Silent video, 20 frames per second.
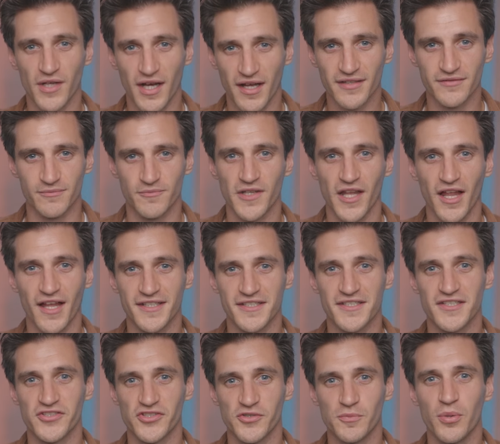I like
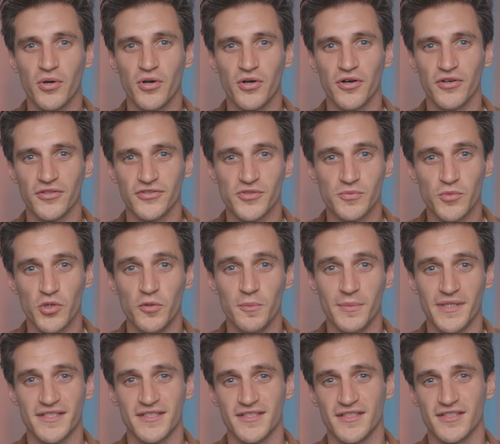to support small
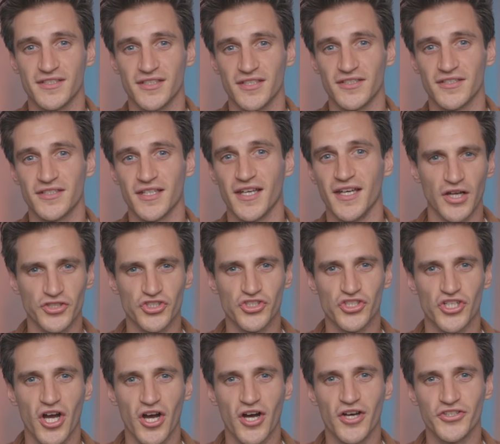businesses, I
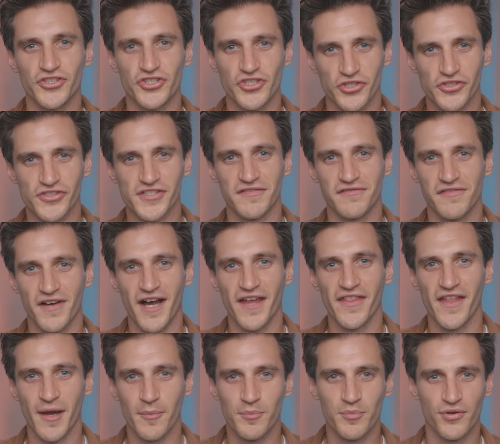just can't
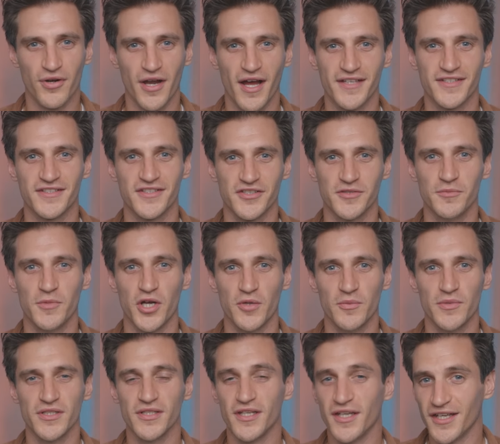justify that price at the
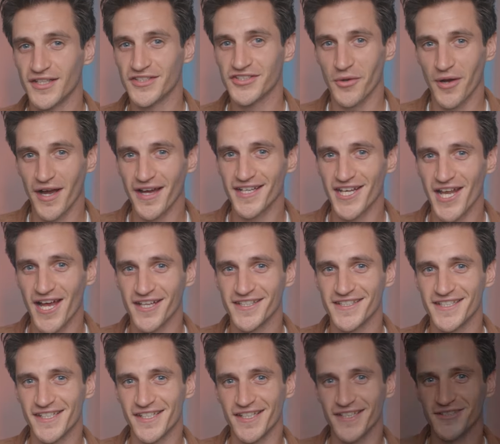moment. So I had an
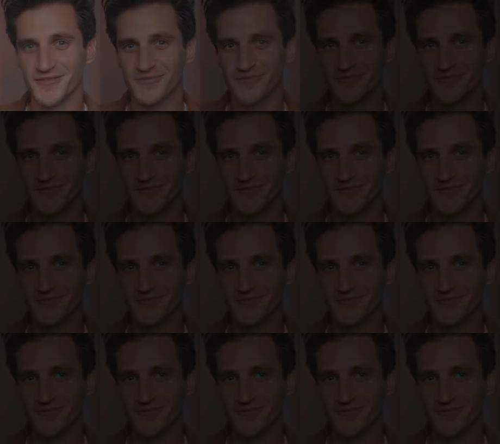idea.